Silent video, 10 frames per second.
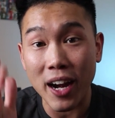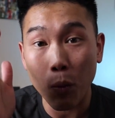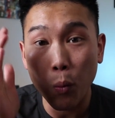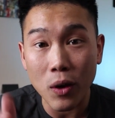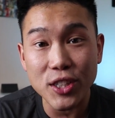and I
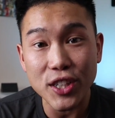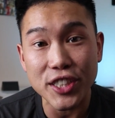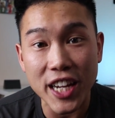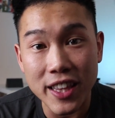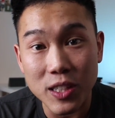want you to
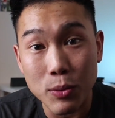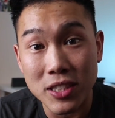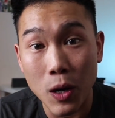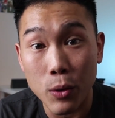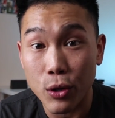share this
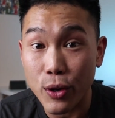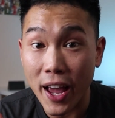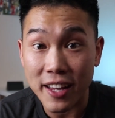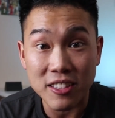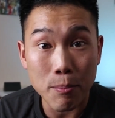with someone who
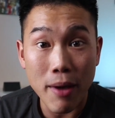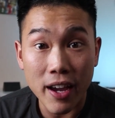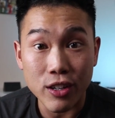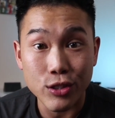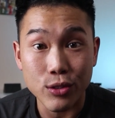has some
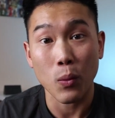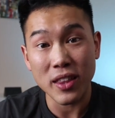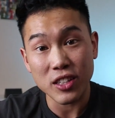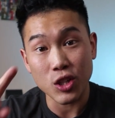back issues. Whether